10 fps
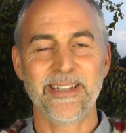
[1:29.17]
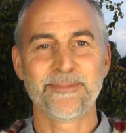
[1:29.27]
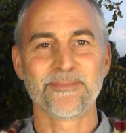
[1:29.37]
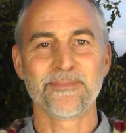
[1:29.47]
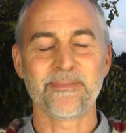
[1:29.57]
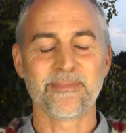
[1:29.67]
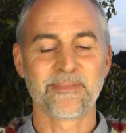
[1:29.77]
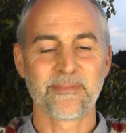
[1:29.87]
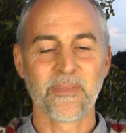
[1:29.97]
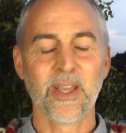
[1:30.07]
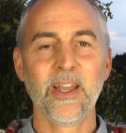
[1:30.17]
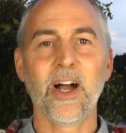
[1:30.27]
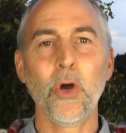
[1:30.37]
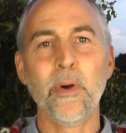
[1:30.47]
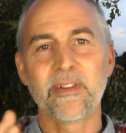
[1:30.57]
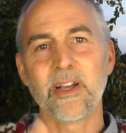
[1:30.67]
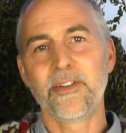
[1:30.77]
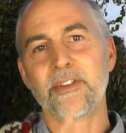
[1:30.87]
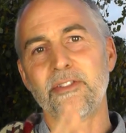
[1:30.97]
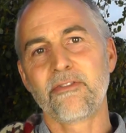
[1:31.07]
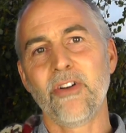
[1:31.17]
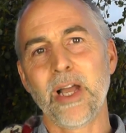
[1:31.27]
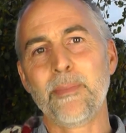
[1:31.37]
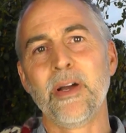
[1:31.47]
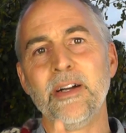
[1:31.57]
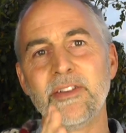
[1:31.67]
I always like to describe